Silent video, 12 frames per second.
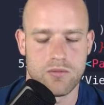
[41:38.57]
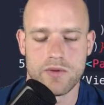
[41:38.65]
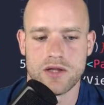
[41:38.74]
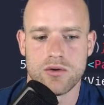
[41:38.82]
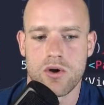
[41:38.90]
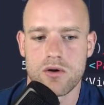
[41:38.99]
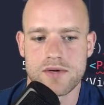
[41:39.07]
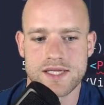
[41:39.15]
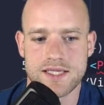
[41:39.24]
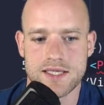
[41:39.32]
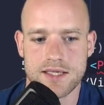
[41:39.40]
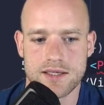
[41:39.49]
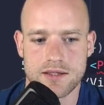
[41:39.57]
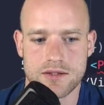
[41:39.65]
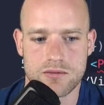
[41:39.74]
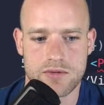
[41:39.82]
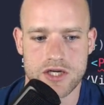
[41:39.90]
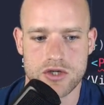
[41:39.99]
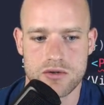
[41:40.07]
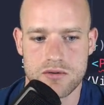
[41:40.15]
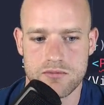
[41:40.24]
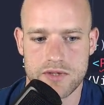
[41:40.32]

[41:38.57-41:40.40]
we know already the ratio.